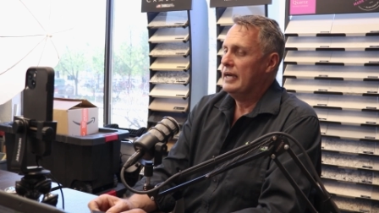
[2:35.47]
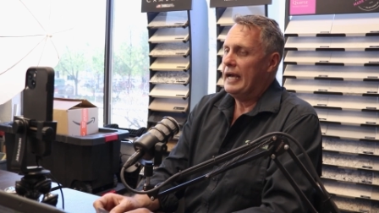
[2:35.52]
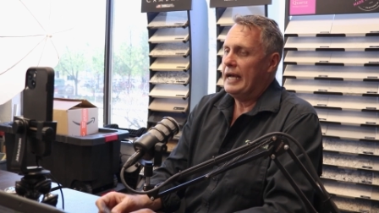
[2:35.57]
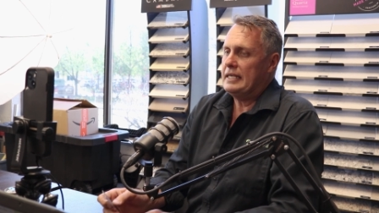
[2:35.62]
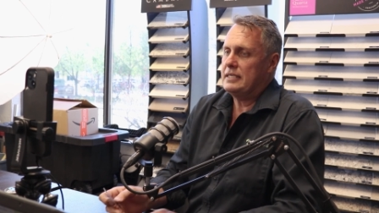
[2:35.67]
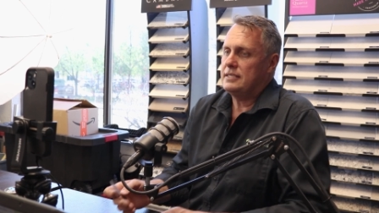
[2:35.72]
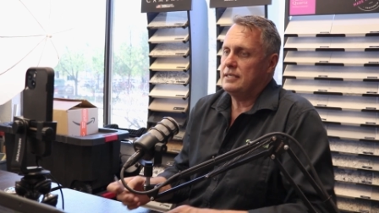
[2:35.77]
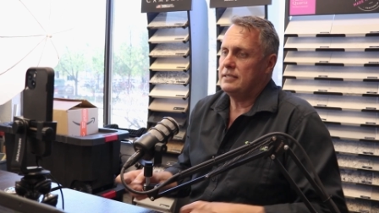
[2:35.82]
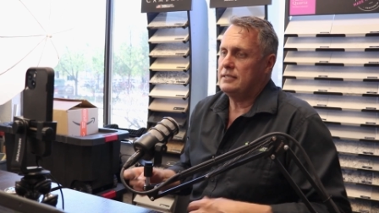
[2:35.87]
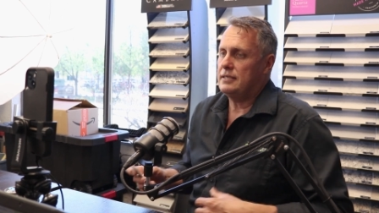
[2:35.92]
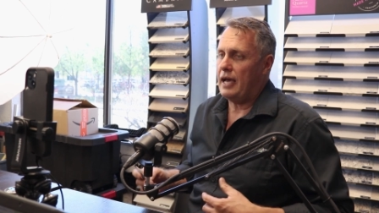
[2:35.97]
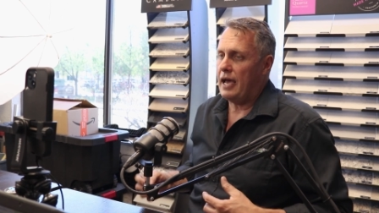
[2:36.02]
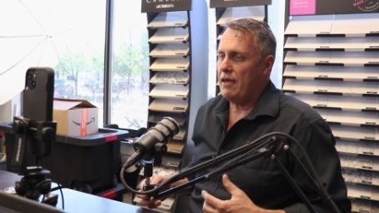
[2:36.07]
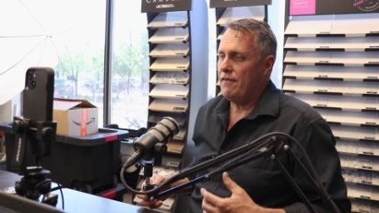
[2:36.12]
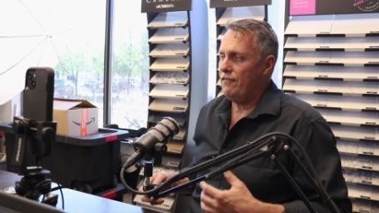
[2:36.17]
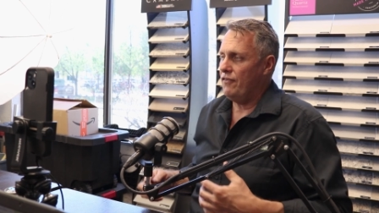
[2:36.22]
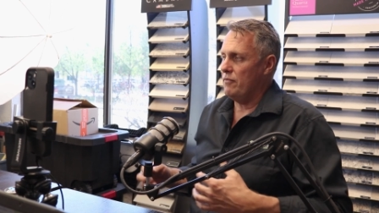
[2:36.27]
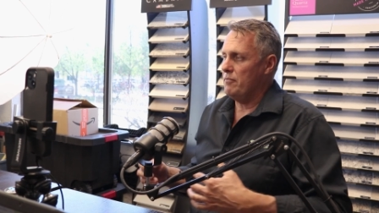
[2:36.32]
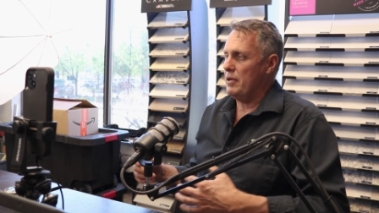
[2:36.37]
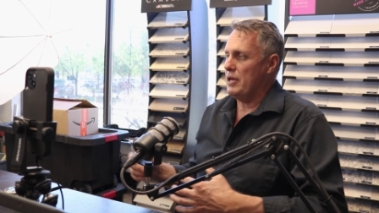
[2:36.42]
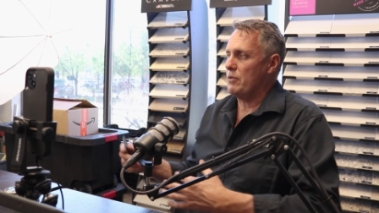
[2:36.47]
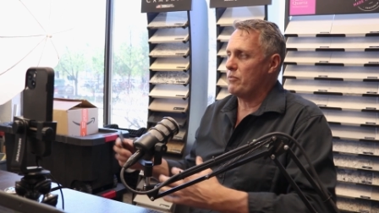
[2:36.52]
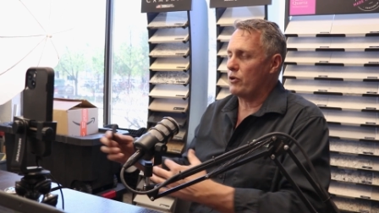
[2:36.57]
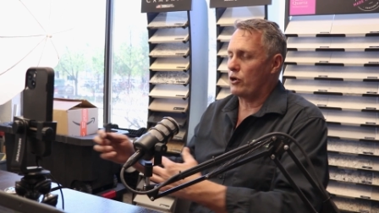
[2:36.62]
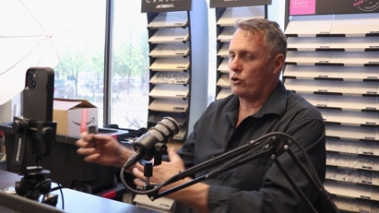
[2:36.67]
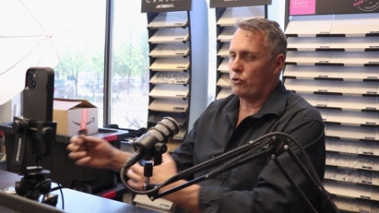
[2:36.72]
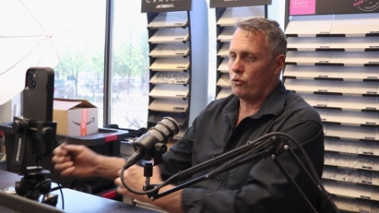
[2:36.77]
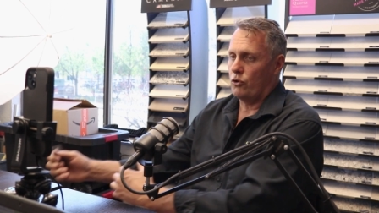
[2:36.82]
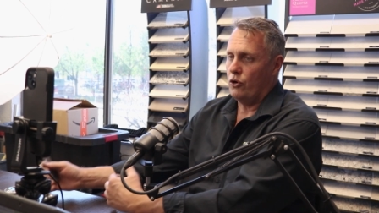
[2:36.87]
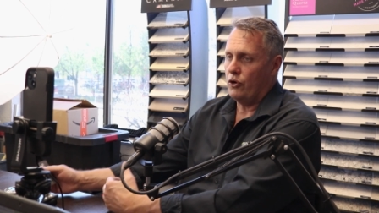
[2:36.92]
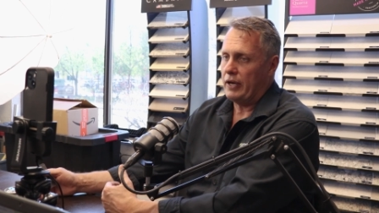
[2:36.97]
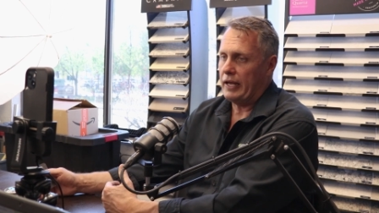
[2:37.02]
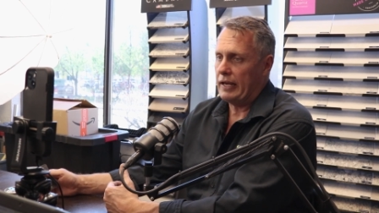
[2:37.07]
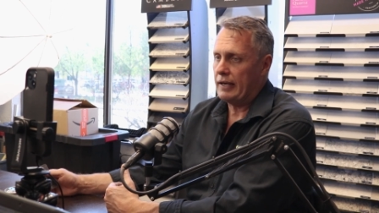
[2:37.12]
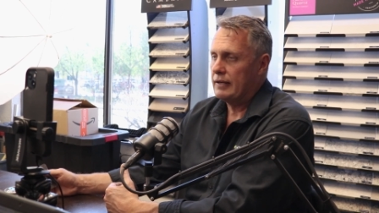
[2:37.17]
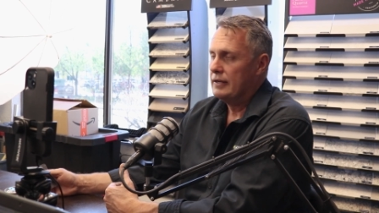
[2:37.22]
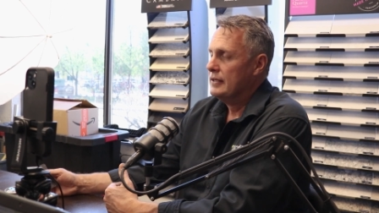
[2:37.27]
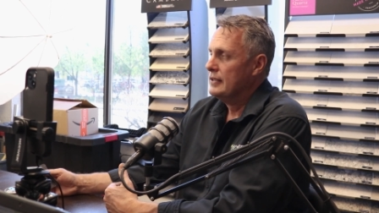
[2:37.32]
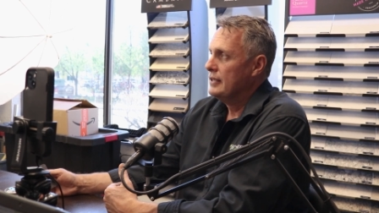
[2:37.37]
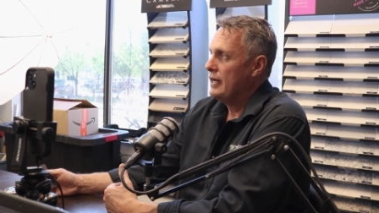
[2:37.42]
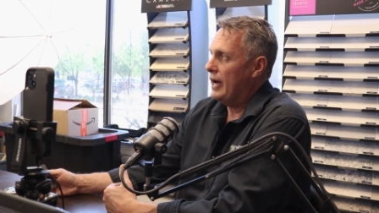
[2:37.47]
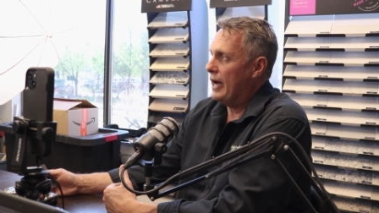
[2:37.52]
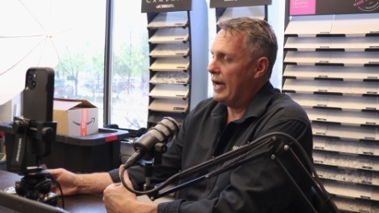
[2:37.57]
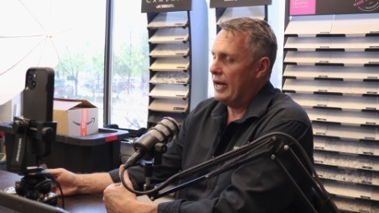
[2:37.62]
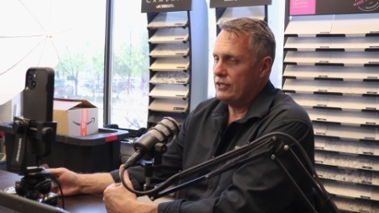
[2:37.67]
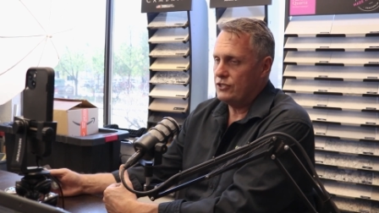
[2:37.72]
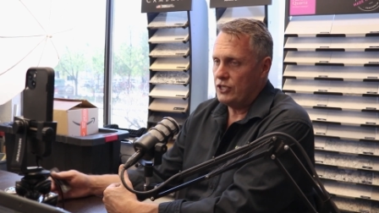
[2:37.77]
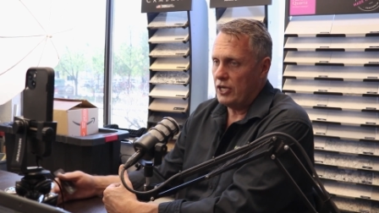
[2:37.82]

It's the same for me recruiting uh,